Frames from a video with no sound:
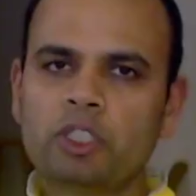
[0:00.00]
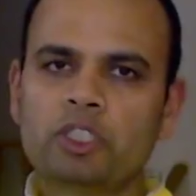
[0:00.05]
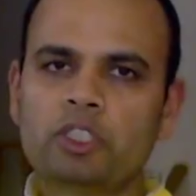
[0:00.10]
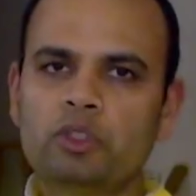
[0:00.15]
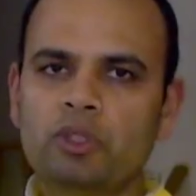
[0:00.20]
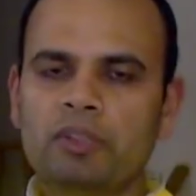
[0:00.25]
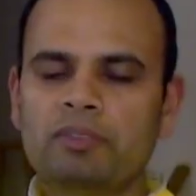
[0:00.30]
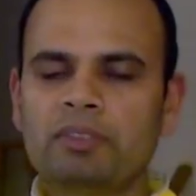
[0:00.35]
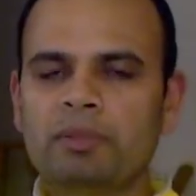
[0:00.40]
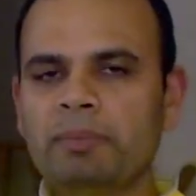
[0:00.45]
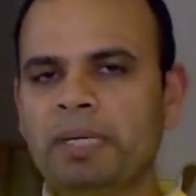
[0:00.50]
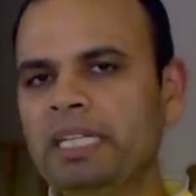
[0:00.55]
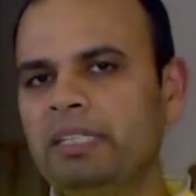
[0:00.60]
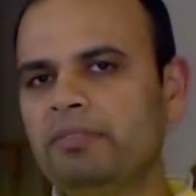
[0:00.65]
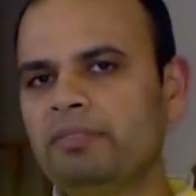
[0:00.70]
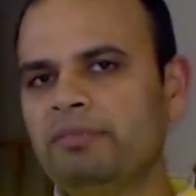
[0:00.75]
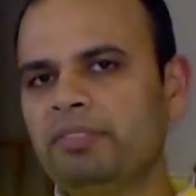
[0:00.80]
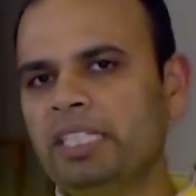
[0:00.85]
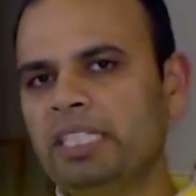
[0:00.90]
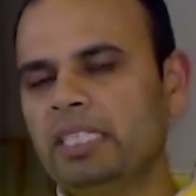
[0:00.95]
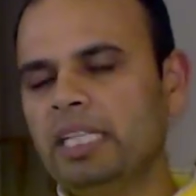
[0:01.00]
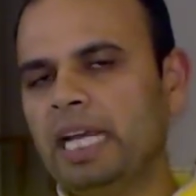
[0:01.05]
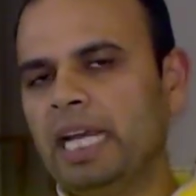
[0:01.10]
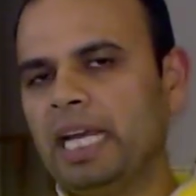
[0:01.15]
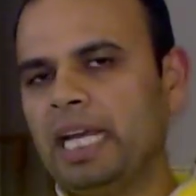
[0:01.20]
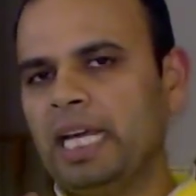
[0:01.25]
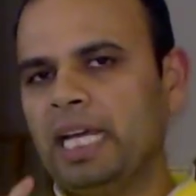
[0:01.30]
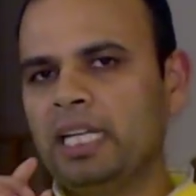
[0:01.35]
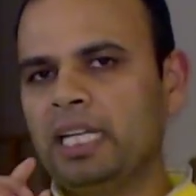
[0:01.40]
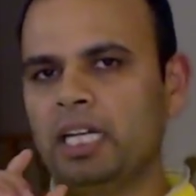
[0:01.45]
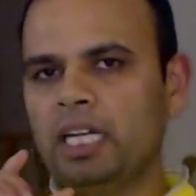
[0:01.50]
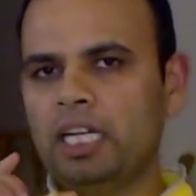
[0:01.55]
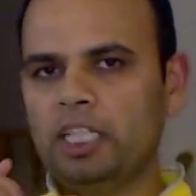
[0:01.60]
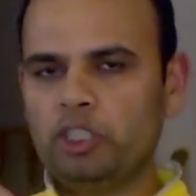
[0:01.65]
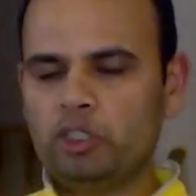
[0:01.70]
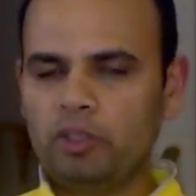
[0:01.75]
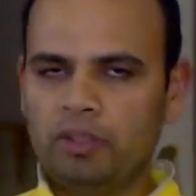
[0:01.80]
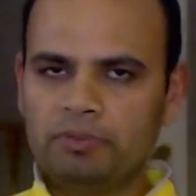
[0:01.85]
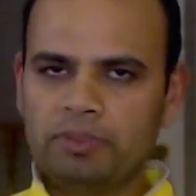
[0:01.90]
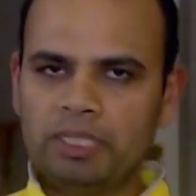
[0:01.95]
2 of them 8 feet and 2
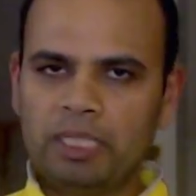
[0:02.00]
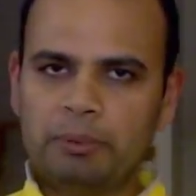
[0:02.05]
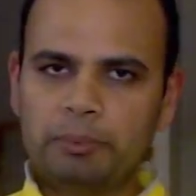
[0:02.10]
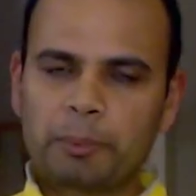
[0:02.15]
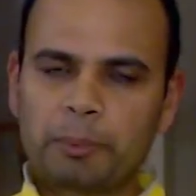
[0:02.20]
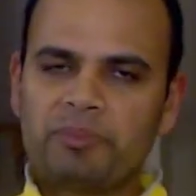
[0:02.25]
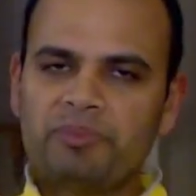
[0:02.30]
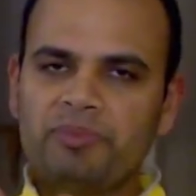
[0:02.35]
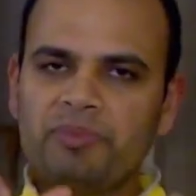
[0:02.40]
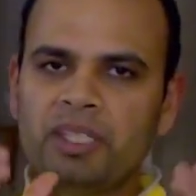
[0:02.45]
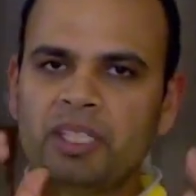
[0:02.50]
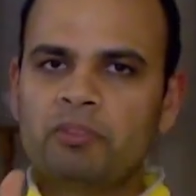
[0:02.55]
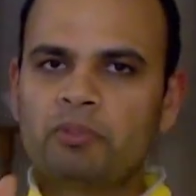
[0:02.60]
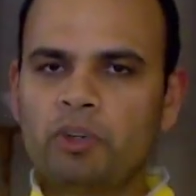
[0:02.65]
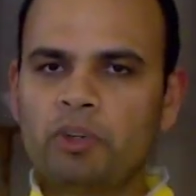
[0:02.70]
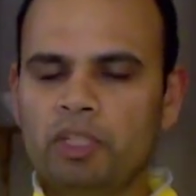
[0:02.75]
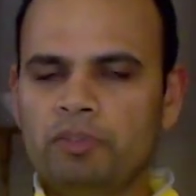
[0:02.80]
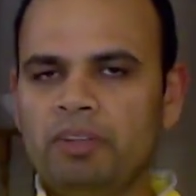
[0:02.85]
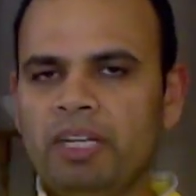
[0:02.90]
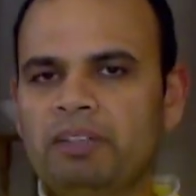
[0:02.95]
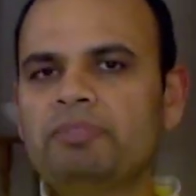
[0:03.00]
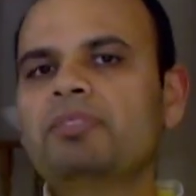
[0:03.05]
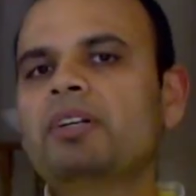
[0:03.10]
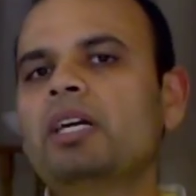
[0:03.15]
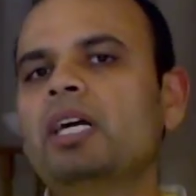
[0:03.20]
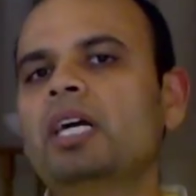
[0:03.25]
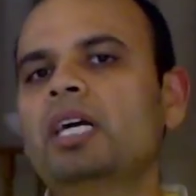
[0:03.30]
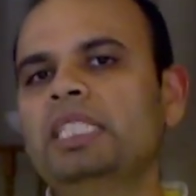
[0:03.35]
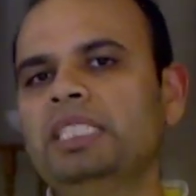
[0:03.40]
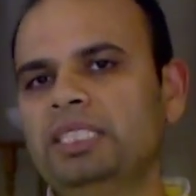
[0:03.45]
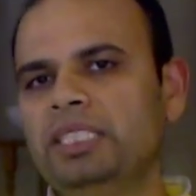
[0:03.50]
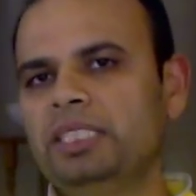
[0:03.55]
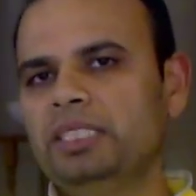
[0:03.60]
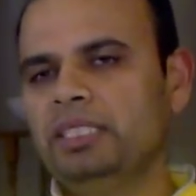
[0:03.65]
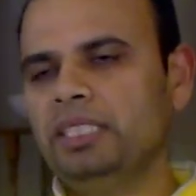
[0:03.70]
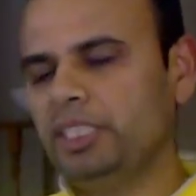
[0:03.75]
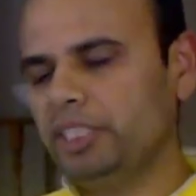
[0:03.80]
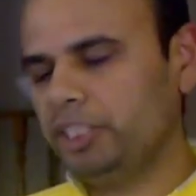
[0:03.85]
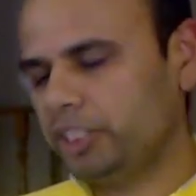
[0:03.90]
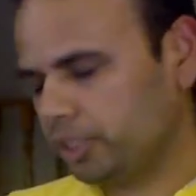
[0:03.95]
of them 45 inches
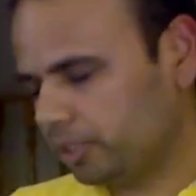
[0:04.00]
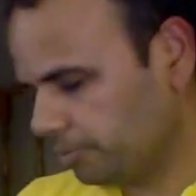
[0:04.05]
each.